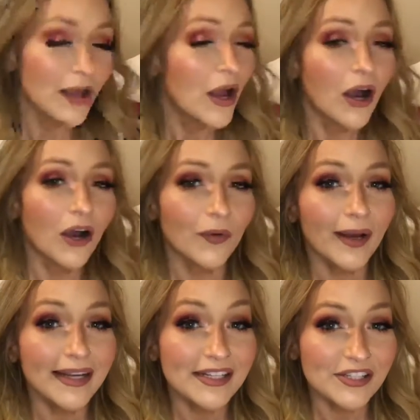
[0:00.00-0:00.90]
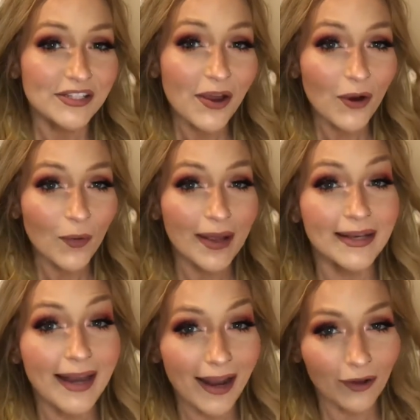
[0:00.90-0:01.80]
All right, so
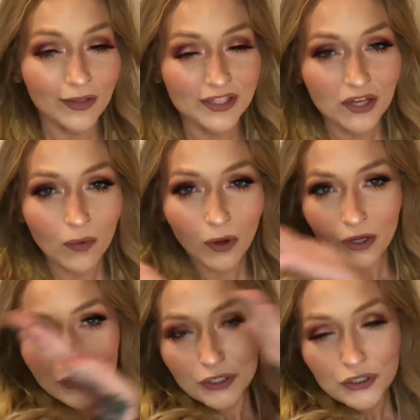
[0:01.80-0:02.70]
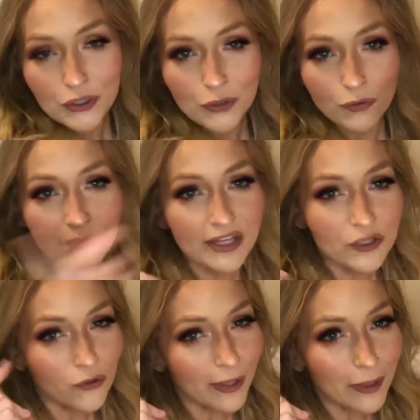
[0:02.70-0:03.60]
now let's go on to the
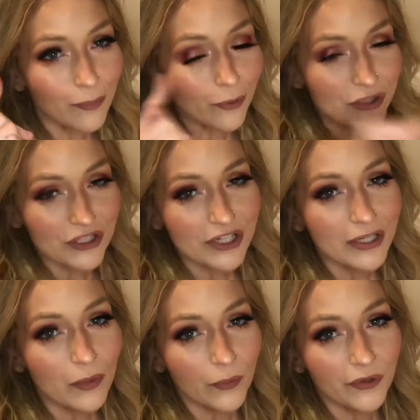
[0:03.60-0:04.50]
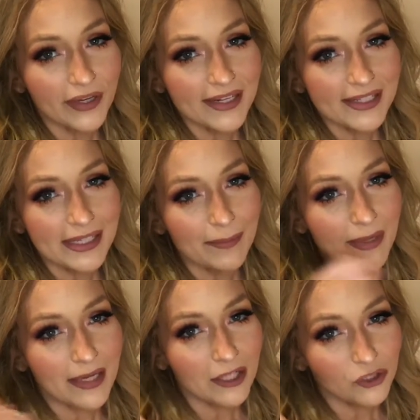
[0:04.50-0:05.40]
try on portion where you get to see
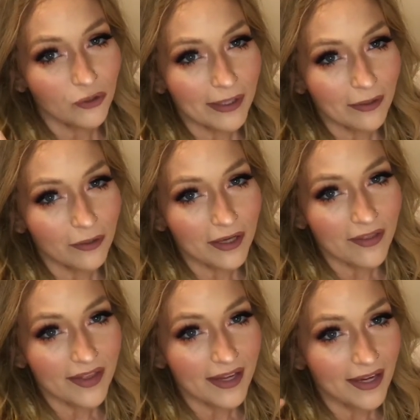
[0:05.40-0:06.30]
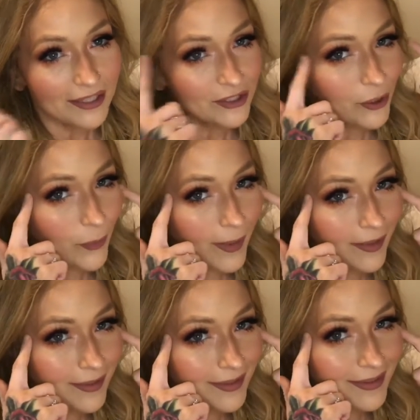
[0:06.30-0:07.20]
me try on the eyeshadow
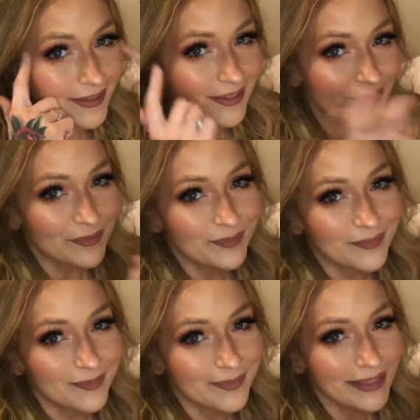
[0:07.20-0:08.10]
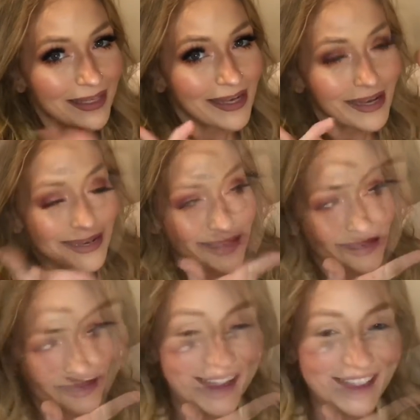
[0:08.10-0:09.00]
palette.
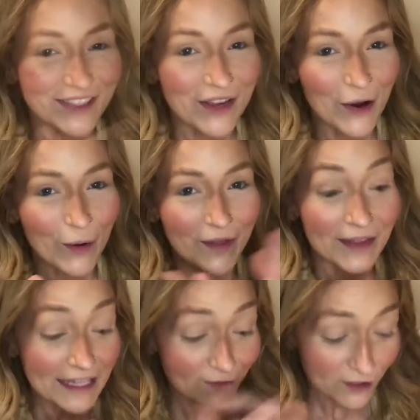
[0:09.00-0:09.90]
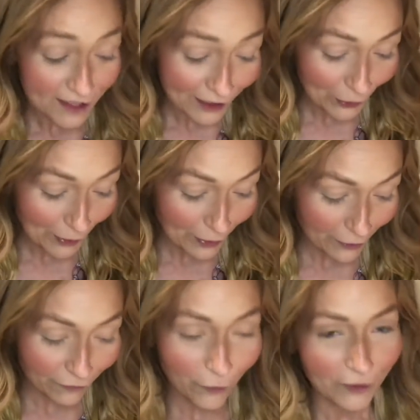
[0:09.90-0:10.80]
Okay, so thanks for sticking around
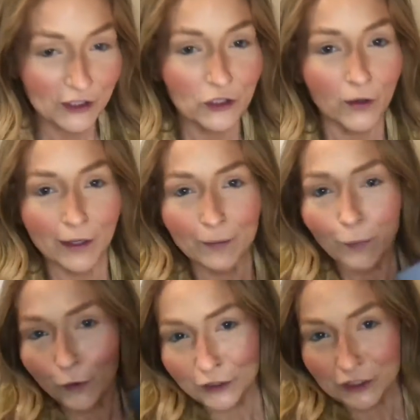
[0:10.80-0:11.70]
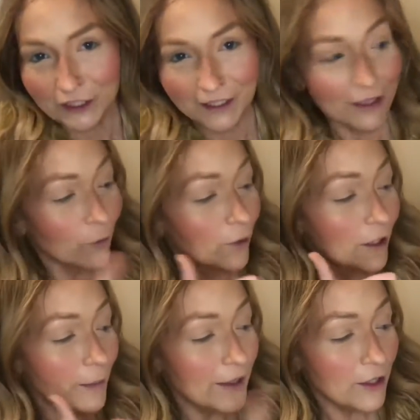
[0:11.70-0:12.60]
for the try on portion. We're gonna
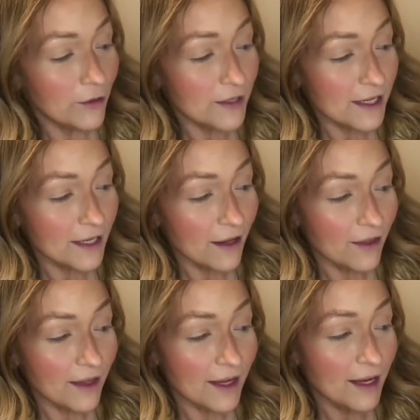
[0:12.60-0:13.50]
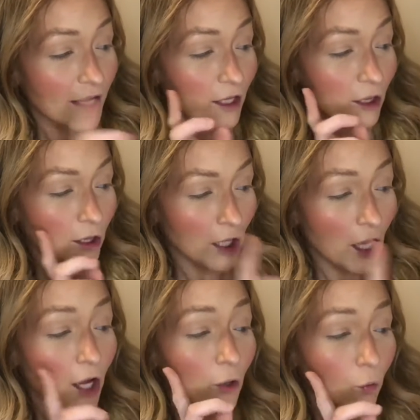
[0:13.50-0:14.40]
be using the
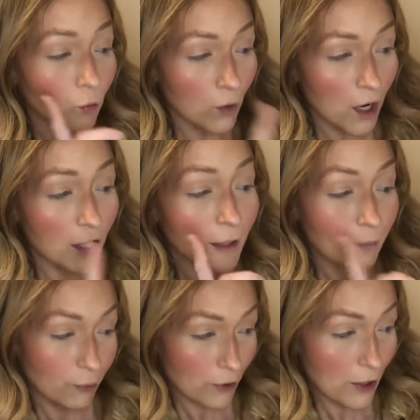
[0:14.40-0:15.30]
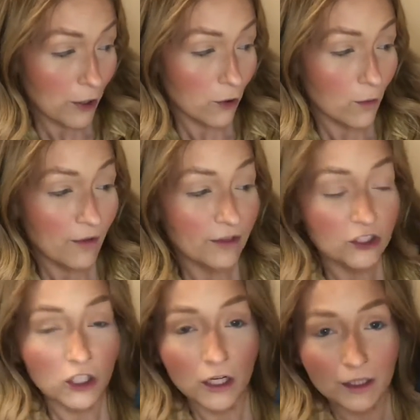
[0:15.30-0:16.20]
Lorac Pro, the
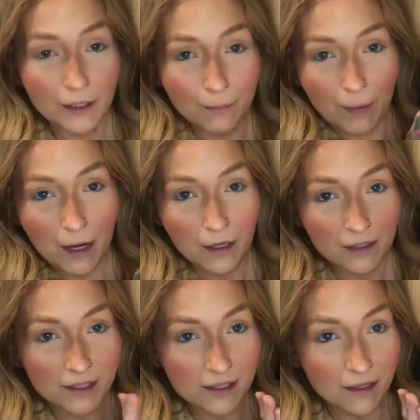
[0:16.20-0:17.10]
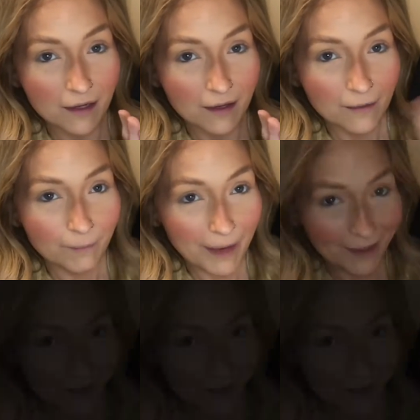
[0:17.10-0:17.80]
chocolate box palette.